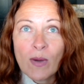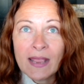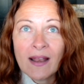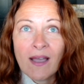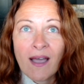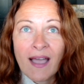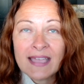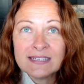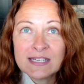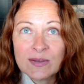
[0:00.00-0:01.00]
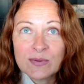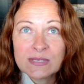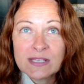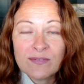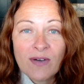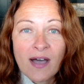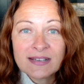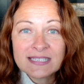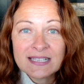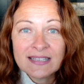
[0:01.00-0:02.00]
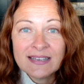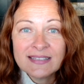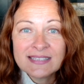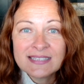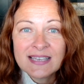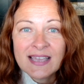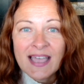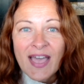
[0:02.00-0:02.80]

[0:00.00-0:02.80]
quite a high dose of oxalates.